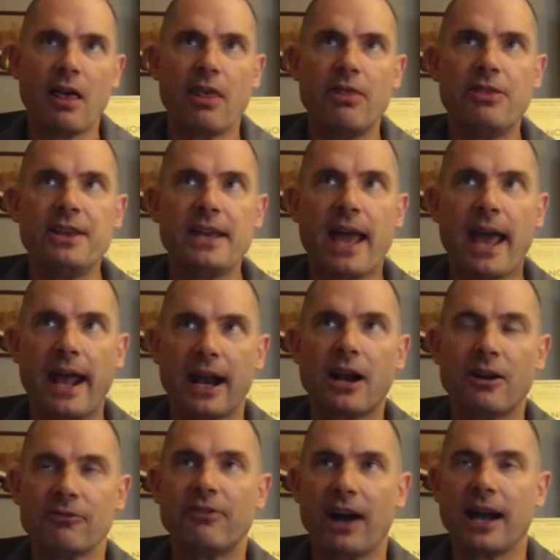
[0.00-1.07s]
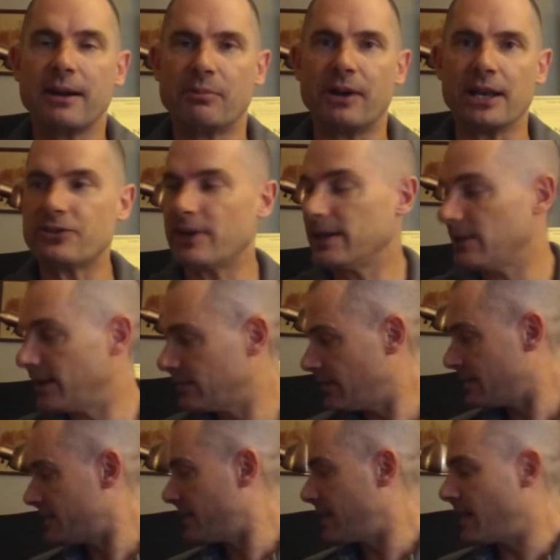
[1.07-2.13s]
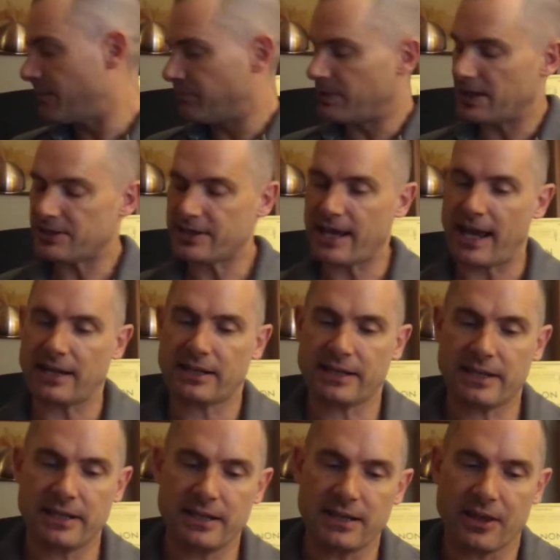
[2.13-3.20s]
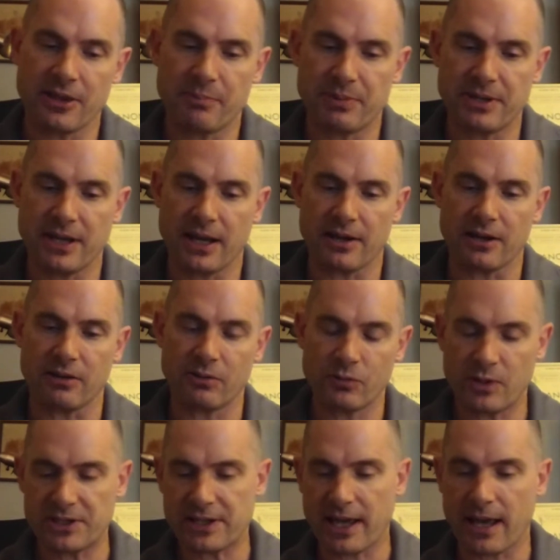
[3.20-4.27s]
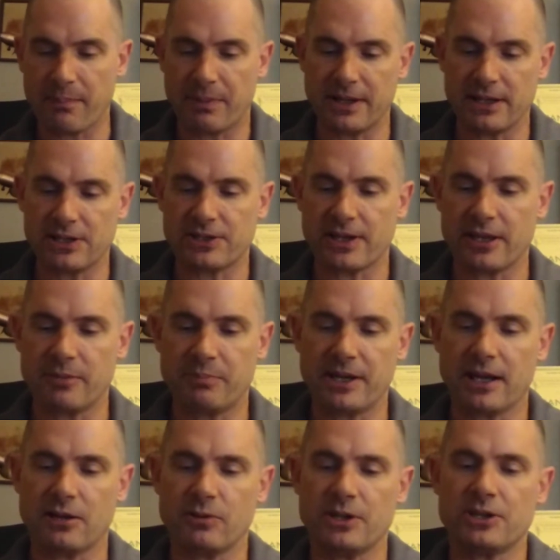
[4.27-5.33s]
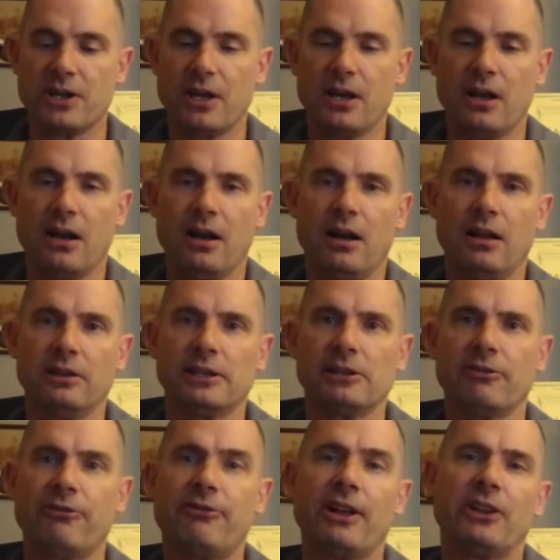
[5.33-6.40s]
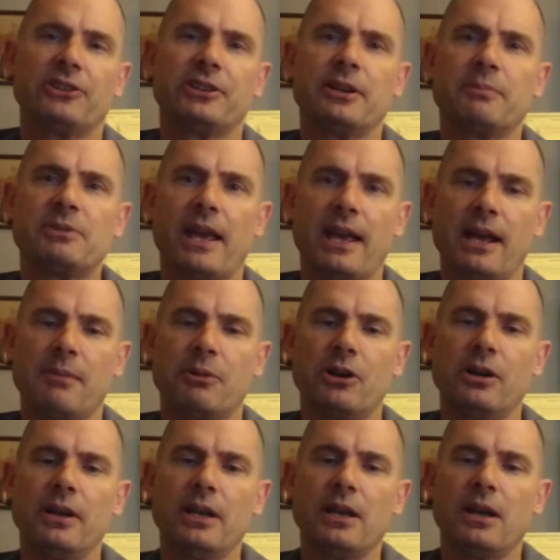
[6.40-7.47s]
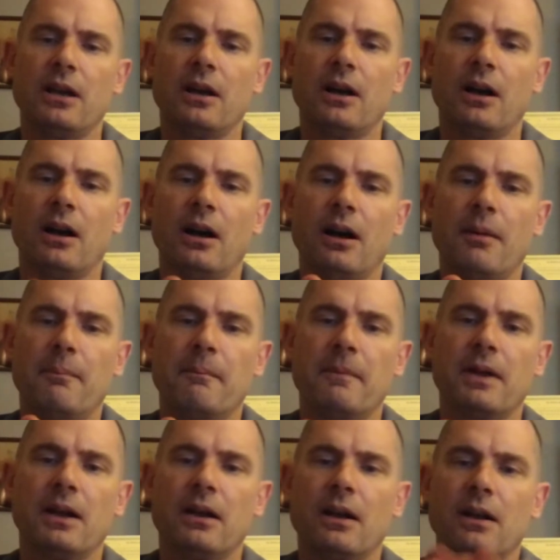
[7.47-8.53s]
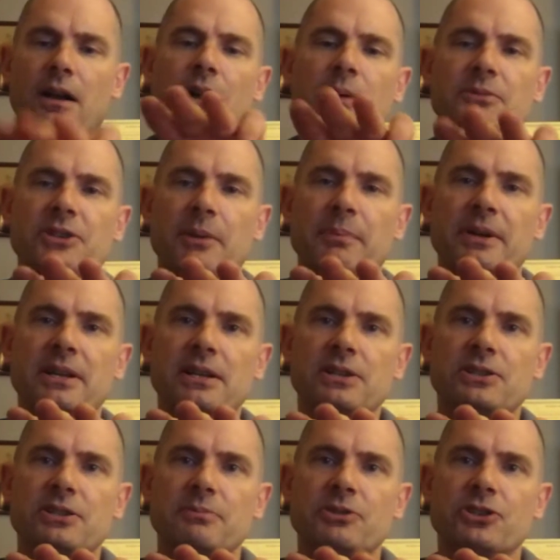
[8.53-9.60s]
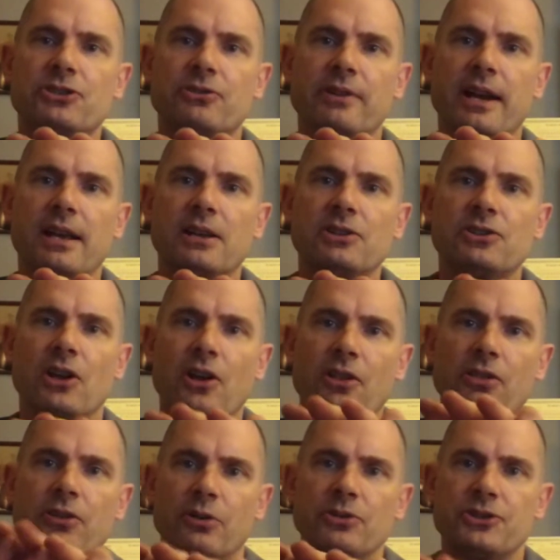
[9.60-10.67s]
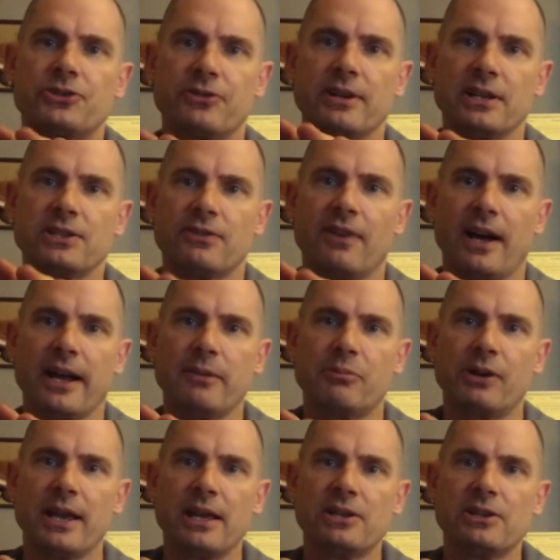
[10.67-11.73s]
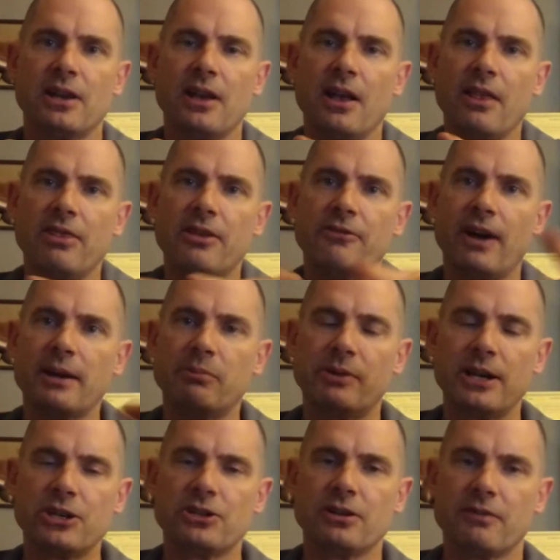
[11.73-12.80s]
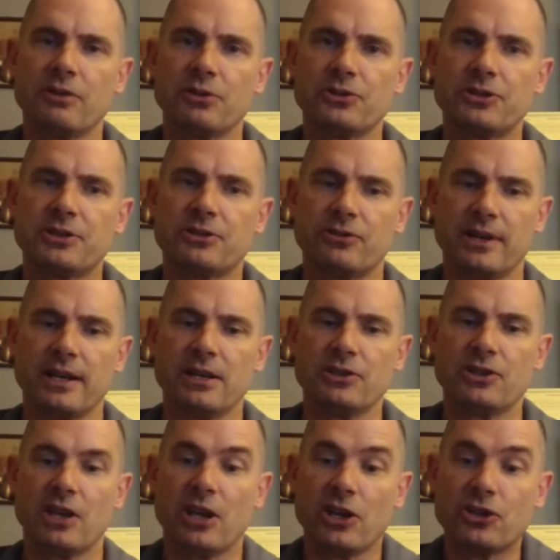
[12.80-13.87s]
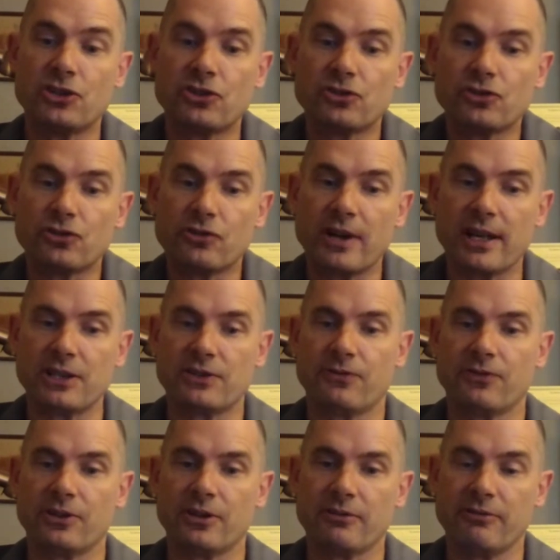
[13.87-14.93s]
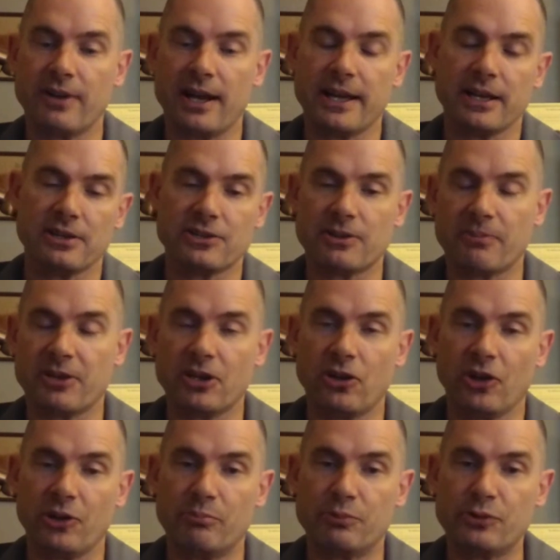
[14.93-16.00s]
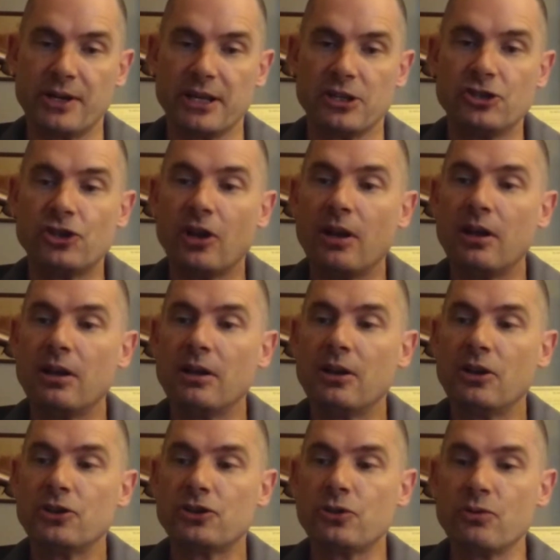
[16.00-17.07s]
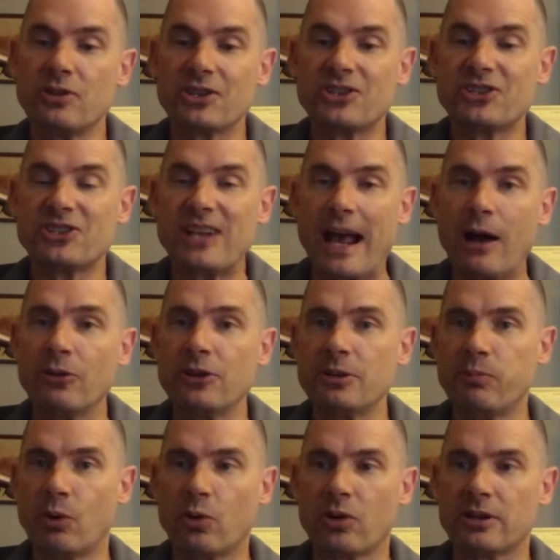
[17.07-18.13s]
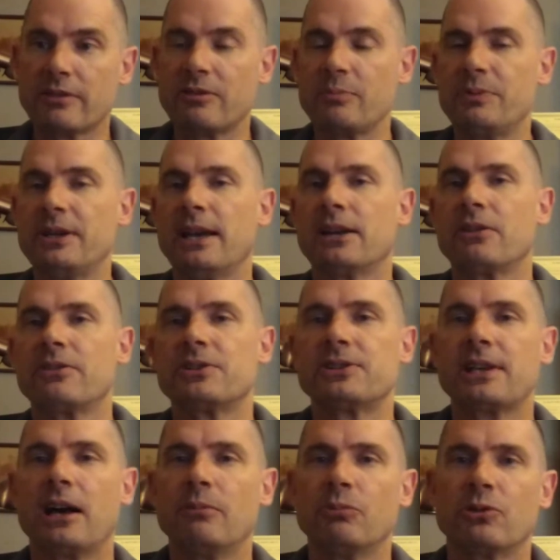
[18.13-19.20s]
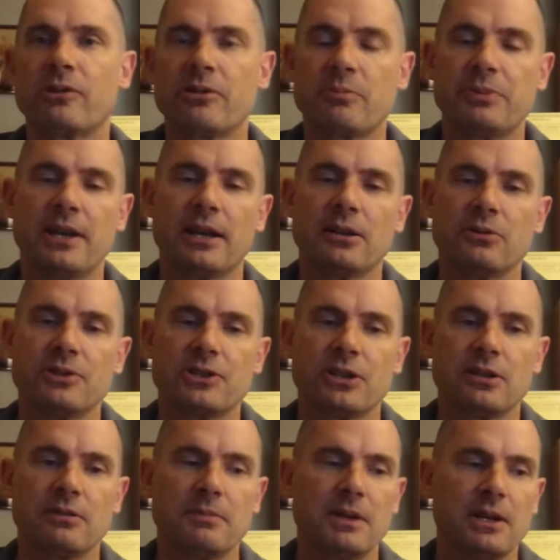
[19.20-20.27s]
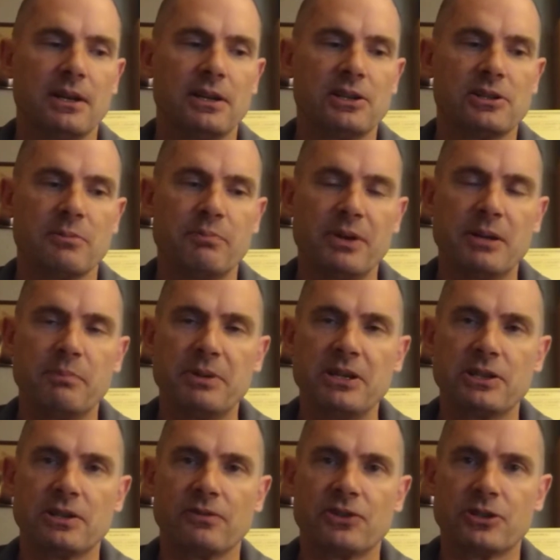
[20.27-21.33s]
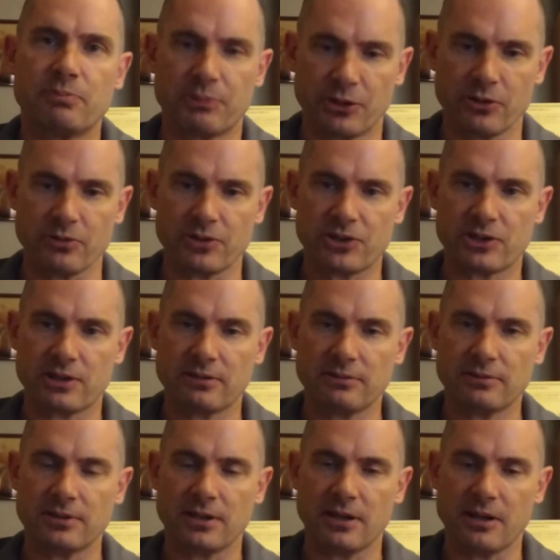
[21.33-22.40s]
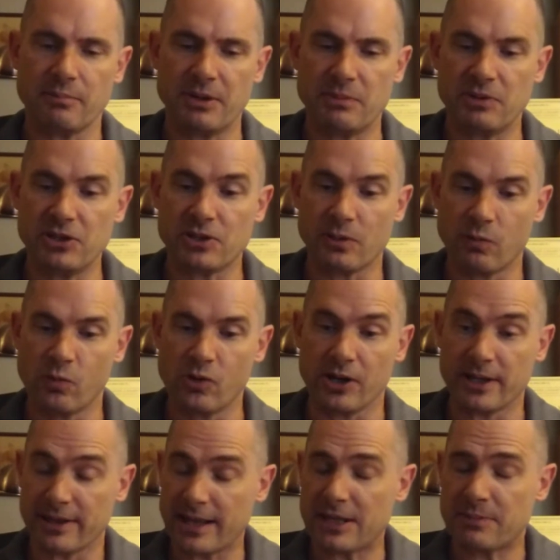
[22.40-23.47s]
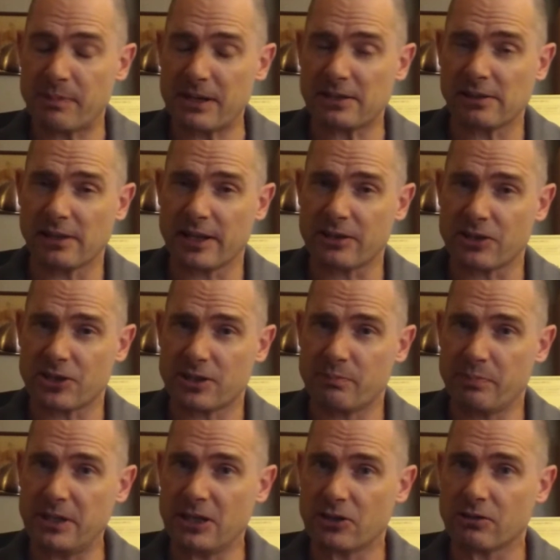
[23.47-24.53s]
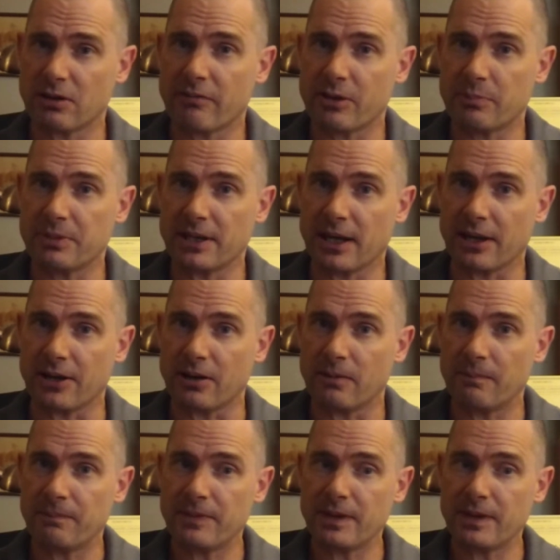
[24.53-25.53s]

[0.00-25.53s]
The air vibrates, right? Like let's say I press that key on the piano, and what's happening inside the piano is a little felt-tipped hammer comes up and hits some strings. Those strings vibrate. The vibration of those strings is transferred via something called a bridge to the soundboard of the piano. The soundboard of the piano is a big piece of spruce, a big piece of wood, and that's basically like the speaker of the piano.